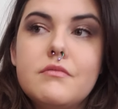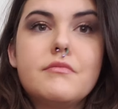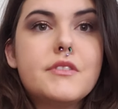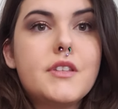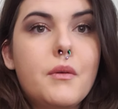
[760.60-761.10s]

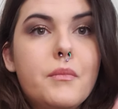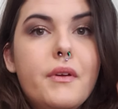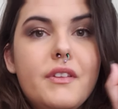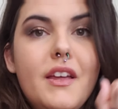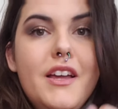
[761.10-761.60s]

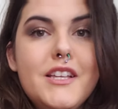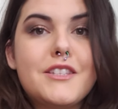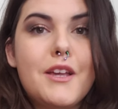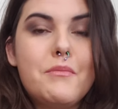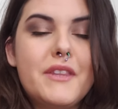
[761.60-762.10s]

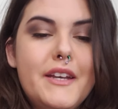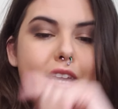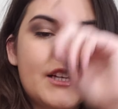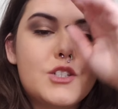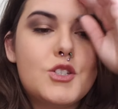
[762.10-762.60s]
something
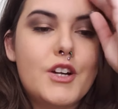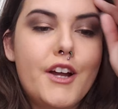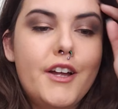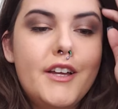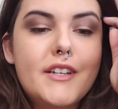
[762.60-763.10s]

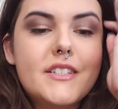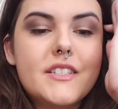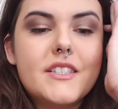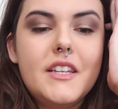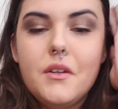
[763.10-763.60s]
extra to
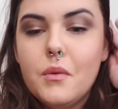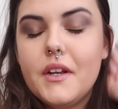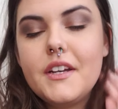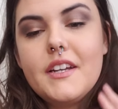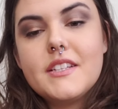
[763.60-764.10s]
see
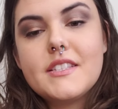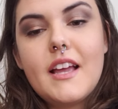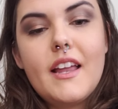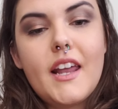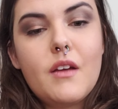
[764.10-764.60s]
what it is
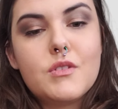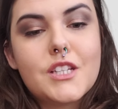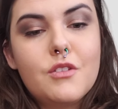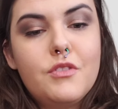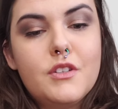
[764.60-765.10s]
that I was
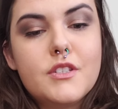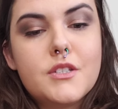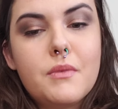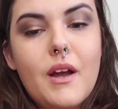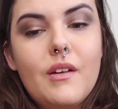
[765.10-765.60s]
confused
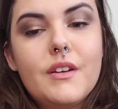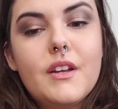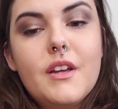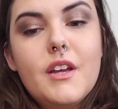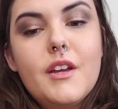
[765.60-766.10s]
about.
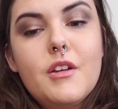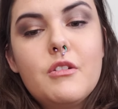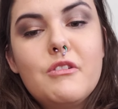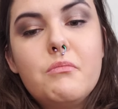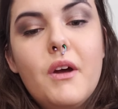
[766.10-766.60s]

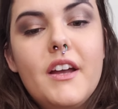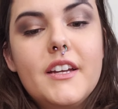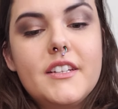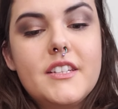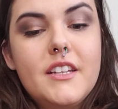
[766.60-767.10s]

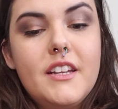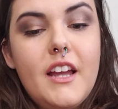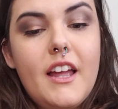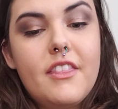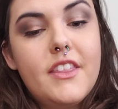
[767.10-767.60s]
But
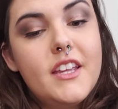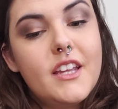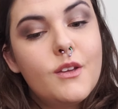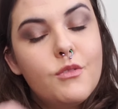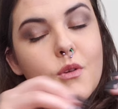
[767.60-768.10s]
I think
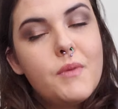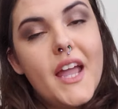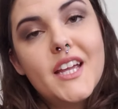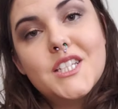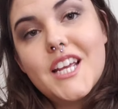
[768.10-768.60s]
if you
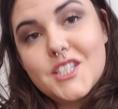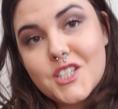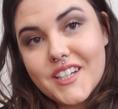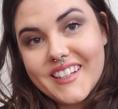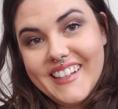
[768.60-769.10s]
pay
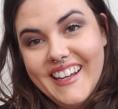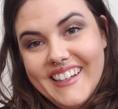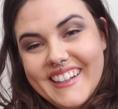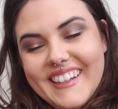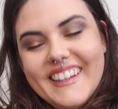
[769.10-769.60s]
attention,
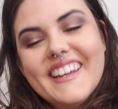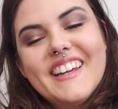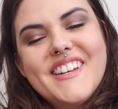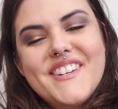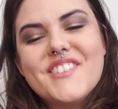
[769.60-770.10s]

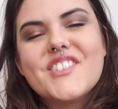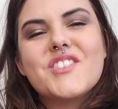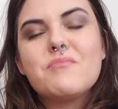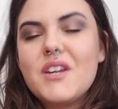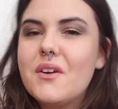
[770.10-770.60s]
you
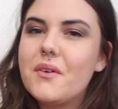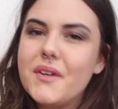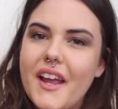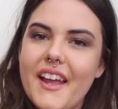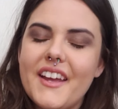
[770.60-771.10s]
should be
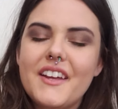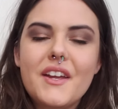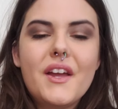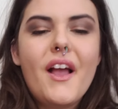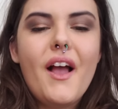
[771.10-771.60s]
okay.
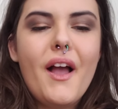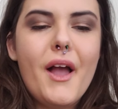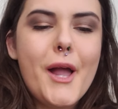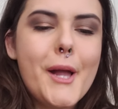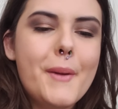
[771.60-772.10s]

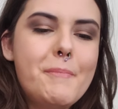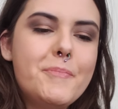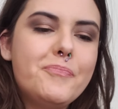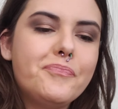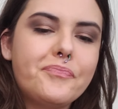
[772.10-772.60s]

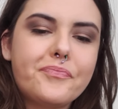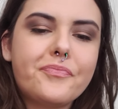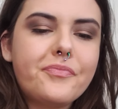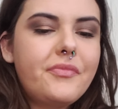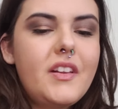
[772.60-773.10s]

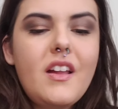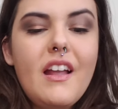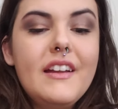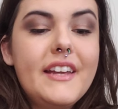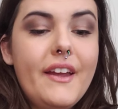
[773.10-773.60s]

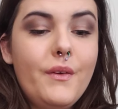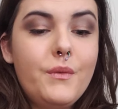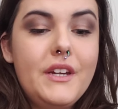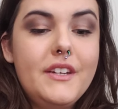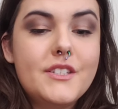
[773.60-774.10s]
I can't
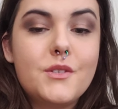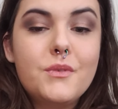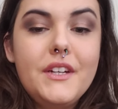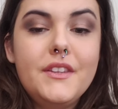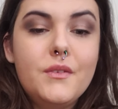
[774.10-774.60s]
wait to
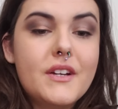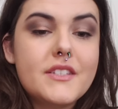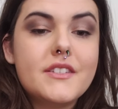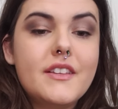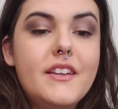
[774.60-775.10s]
read the
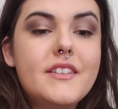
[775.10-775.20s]
rest of